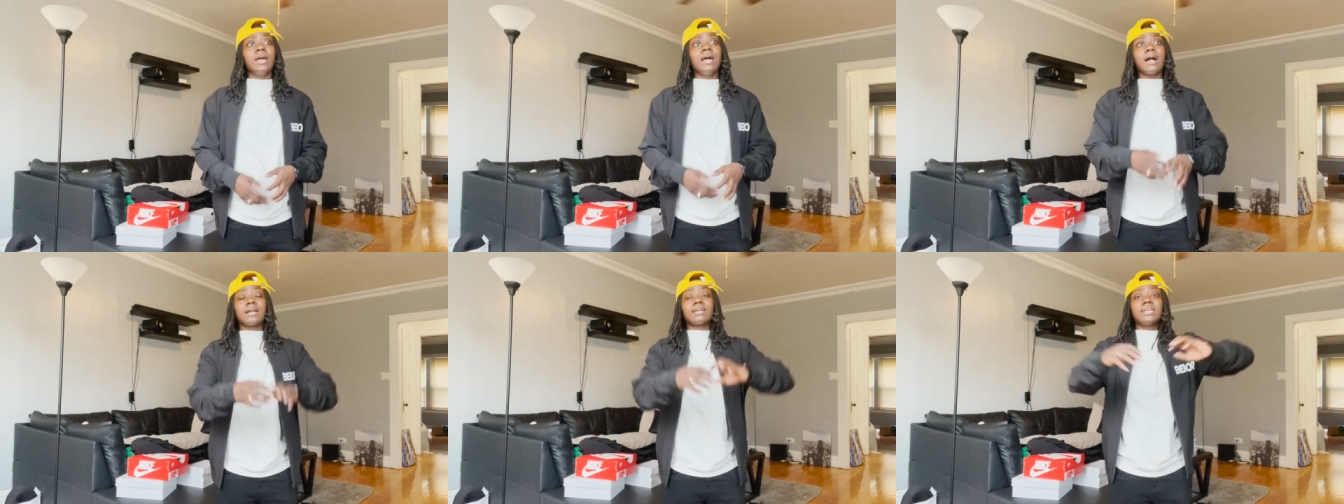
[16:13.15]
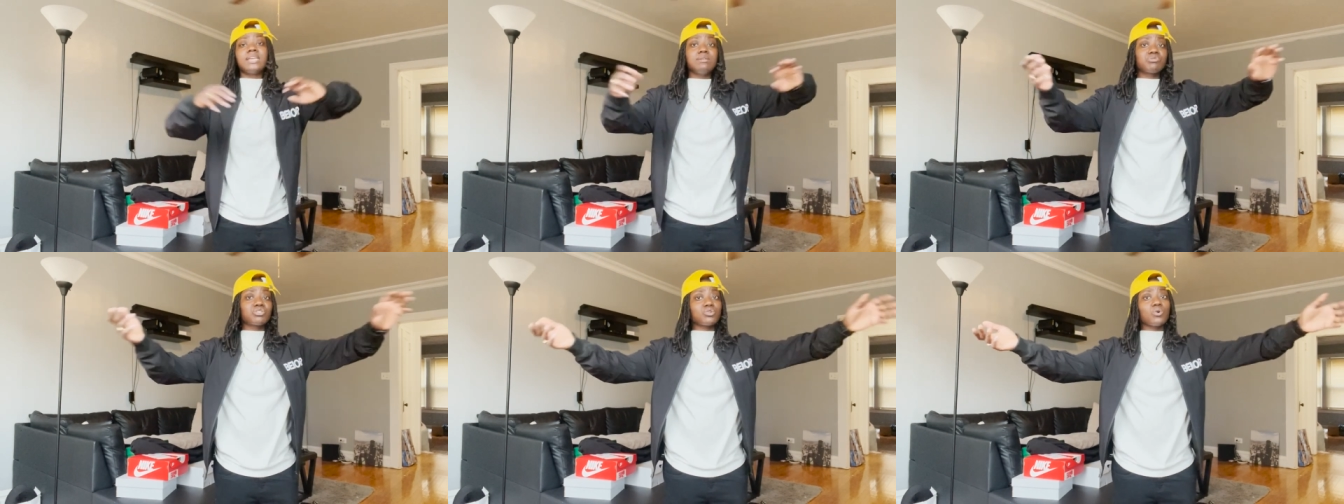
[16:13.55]
I can
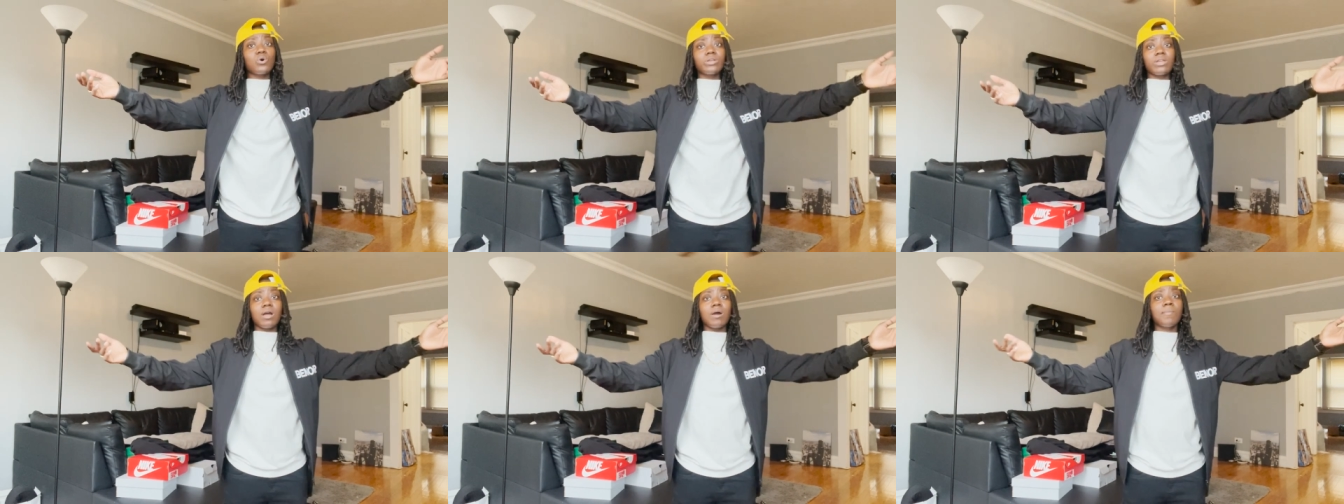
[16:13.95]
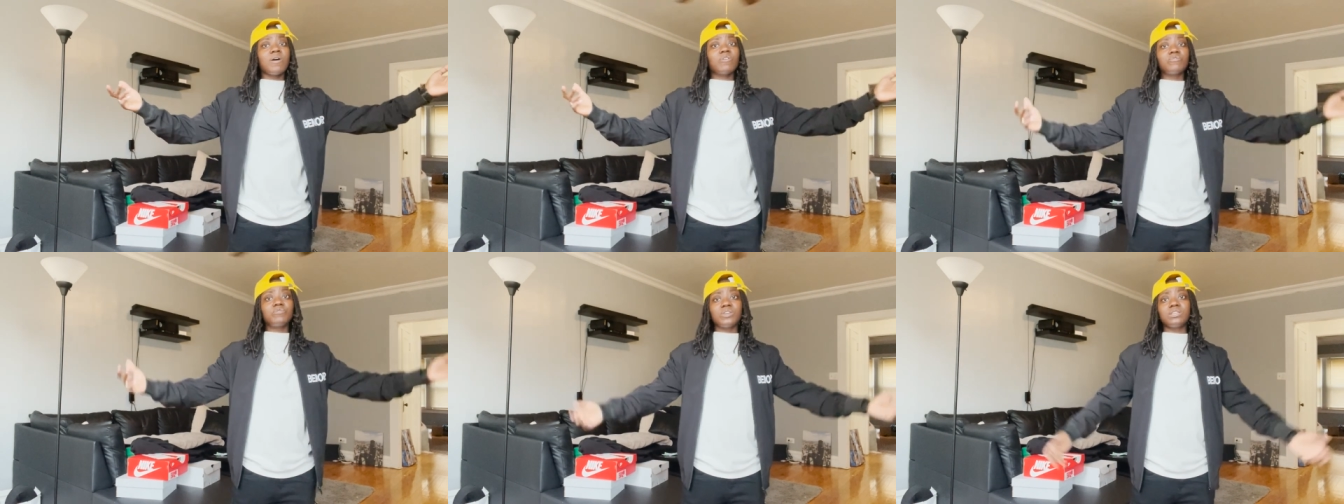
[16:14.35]
keep showing y'all
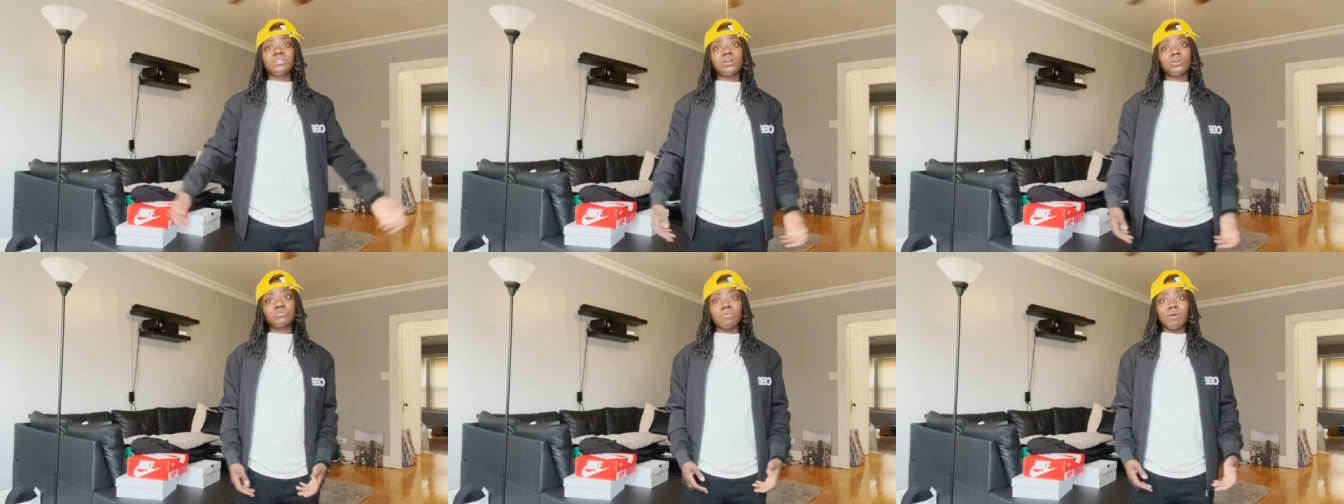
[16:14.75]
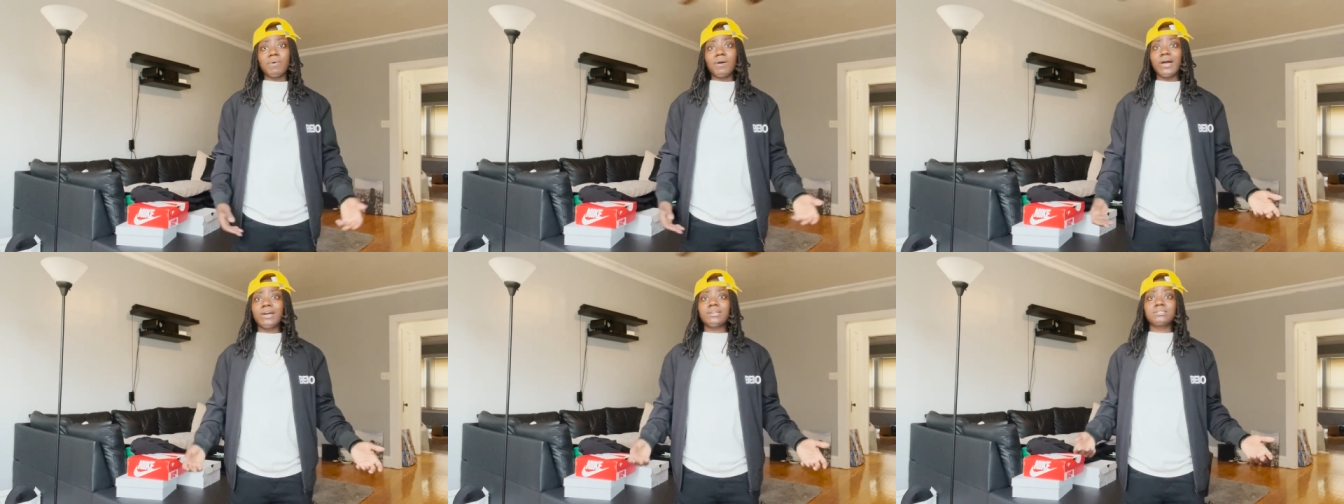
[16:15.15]
my videos, my
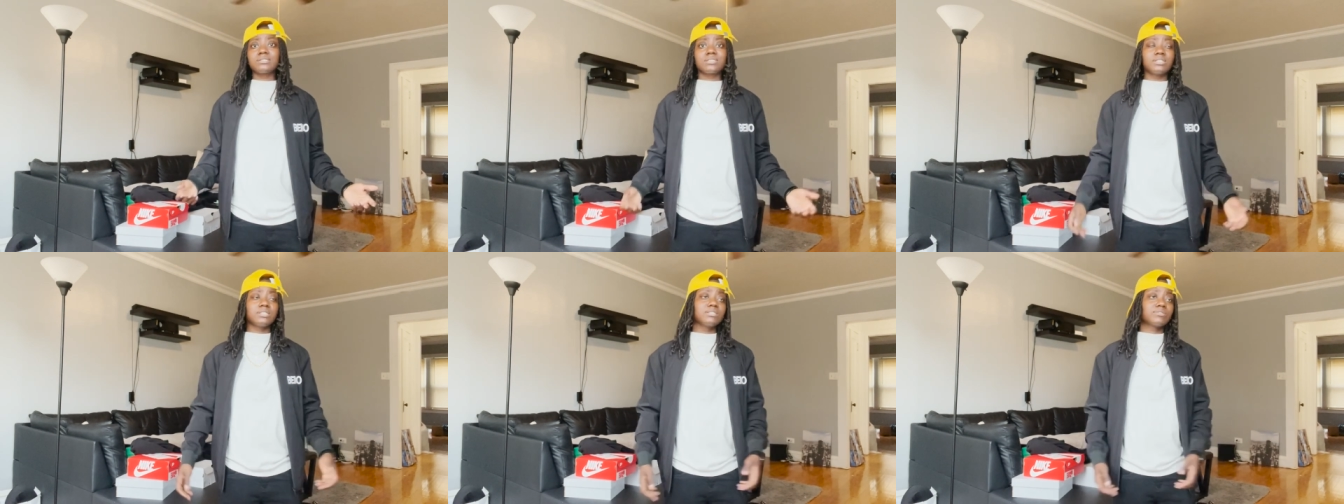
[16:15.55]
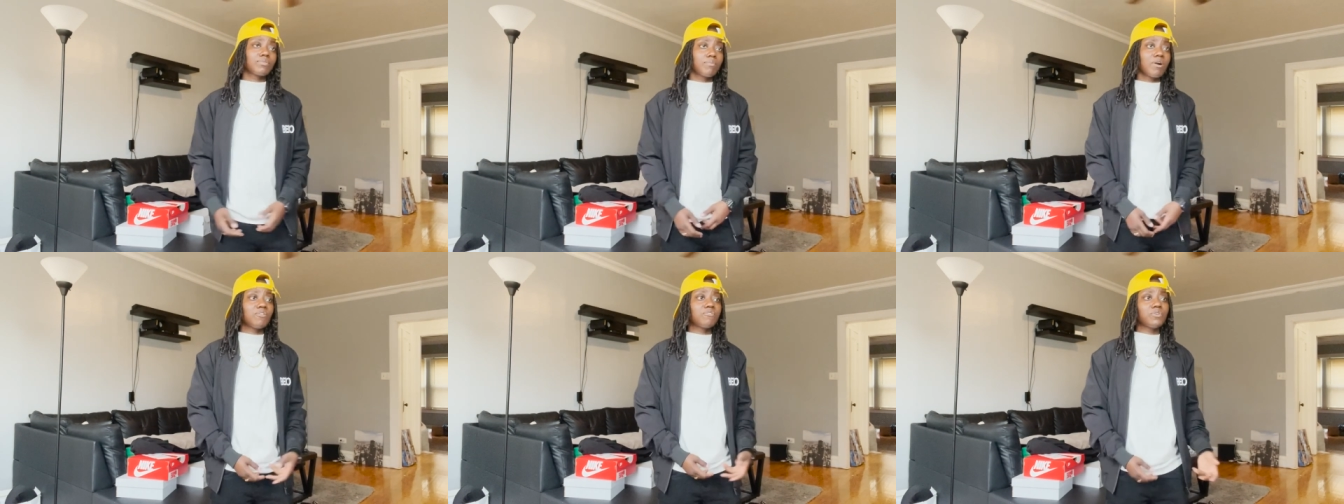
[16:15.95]
behind the scenes
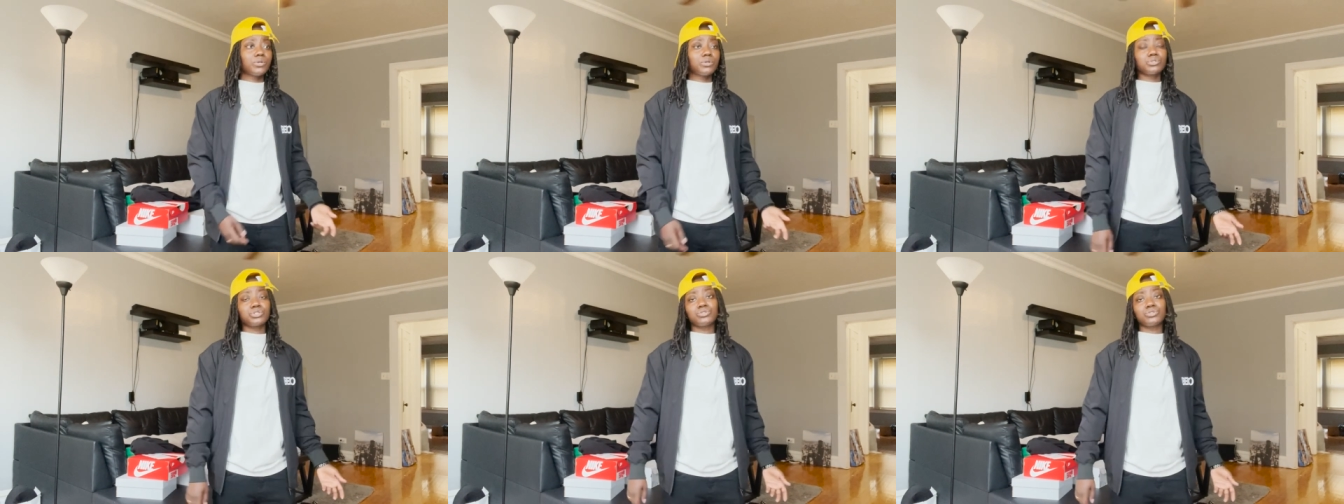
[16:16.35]
from my photo